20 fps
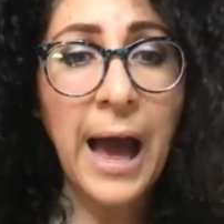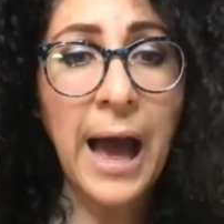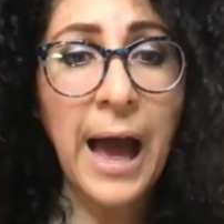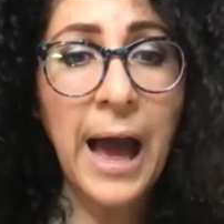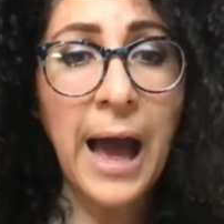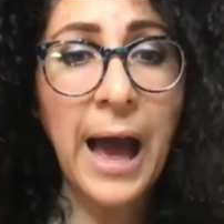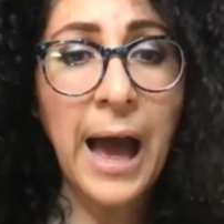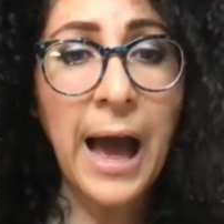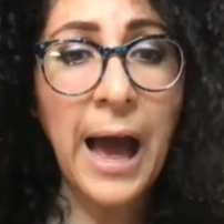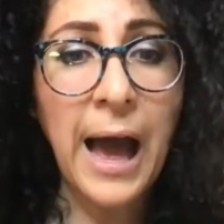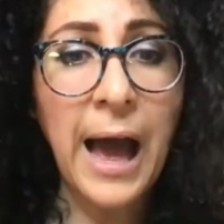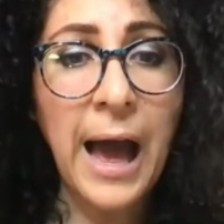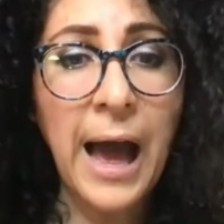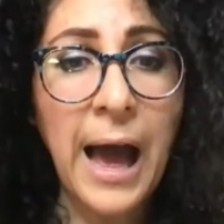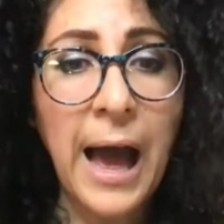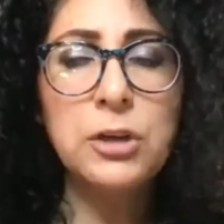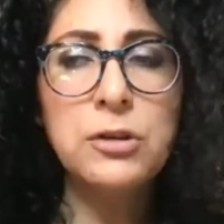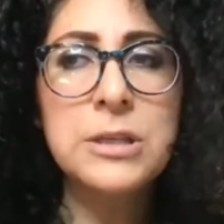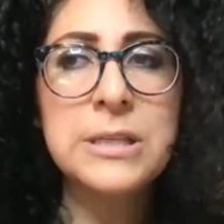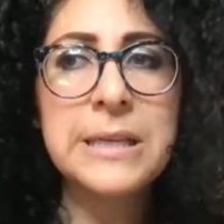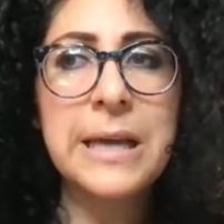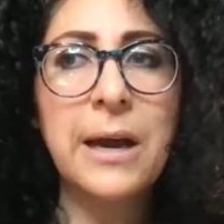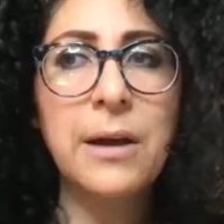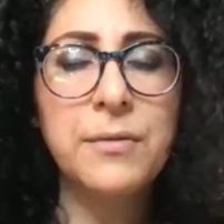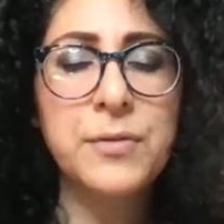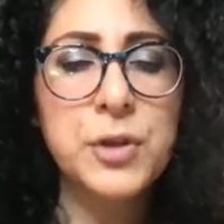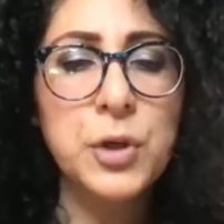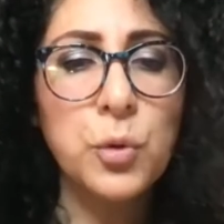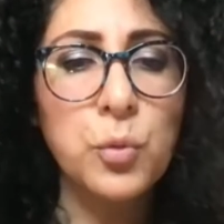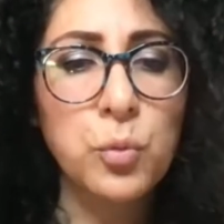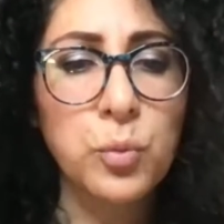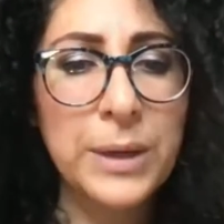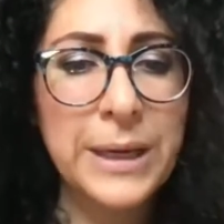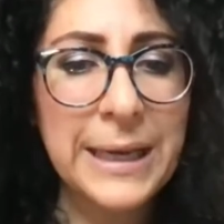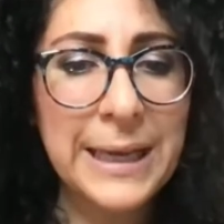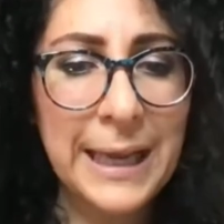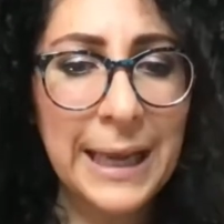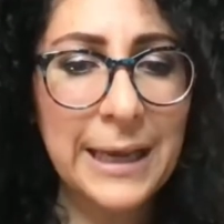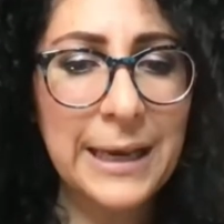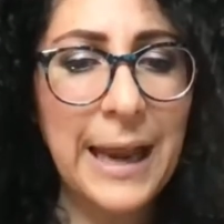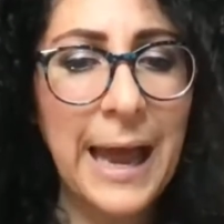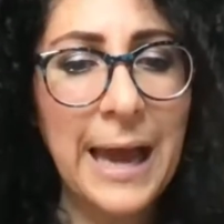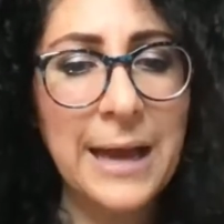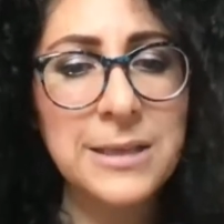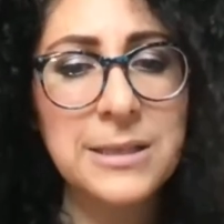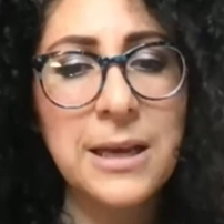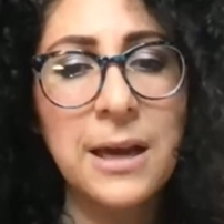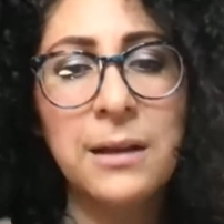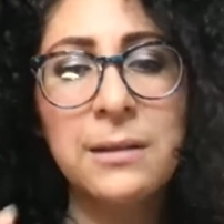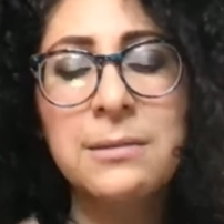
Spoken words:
and allowing yourself to reconnect,